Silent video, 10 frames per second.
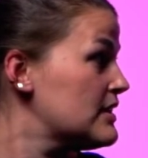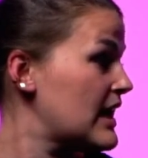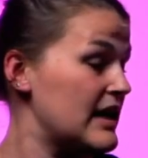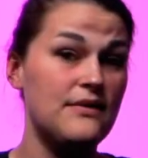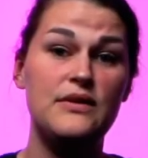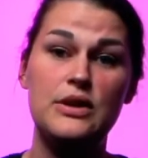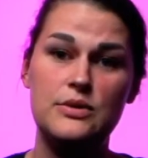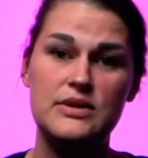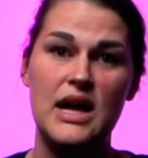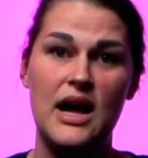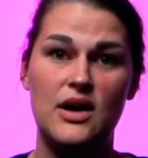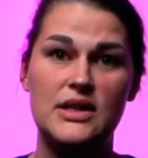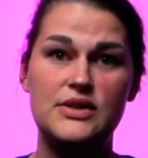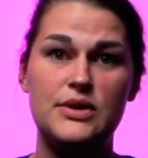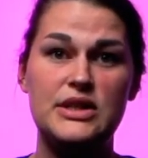kind of use that
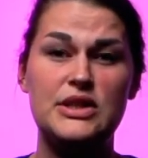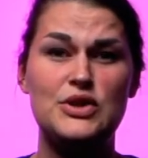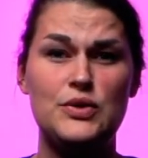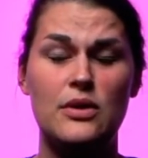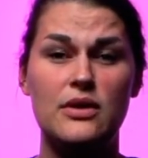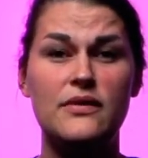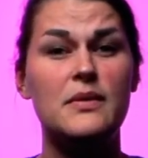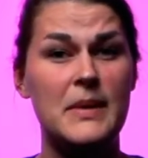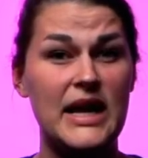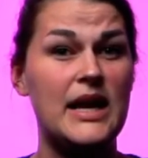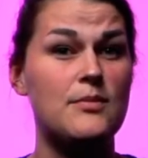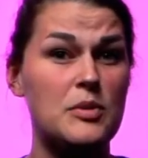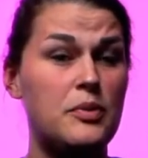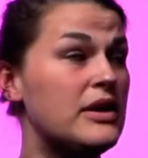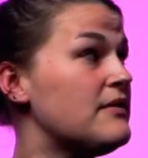on-screen controller from my camera
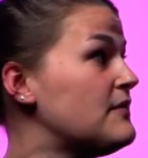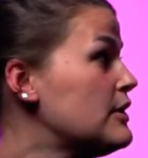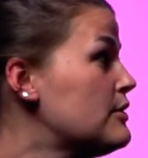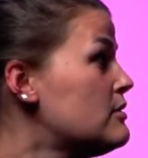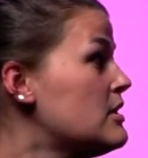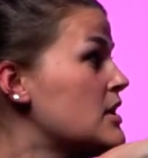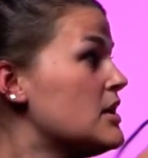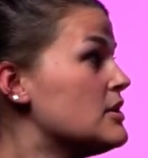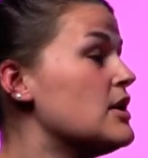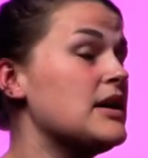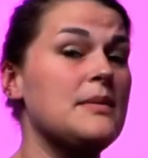point of view, look at